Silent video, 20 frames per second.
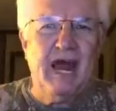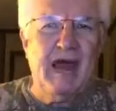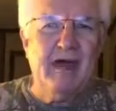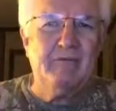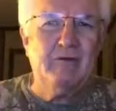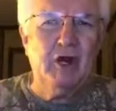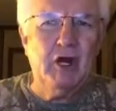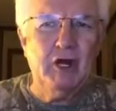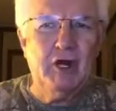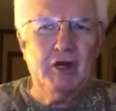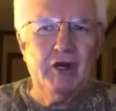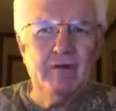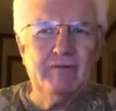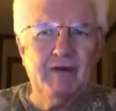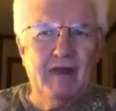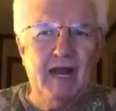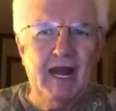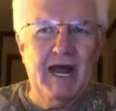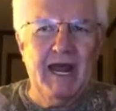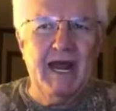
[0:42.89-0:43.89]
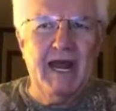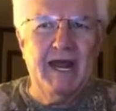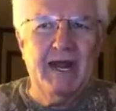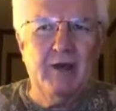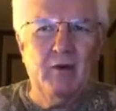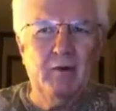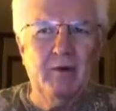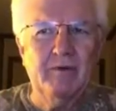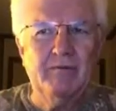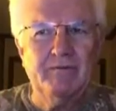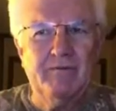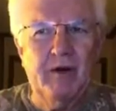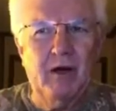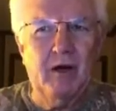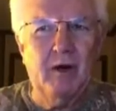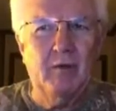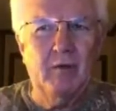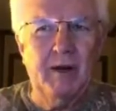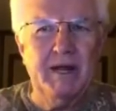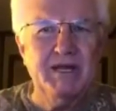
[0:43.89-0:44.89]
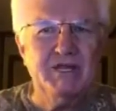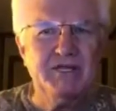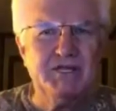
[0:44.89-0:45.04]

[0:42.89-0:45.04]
"I've heard of a land on a faraway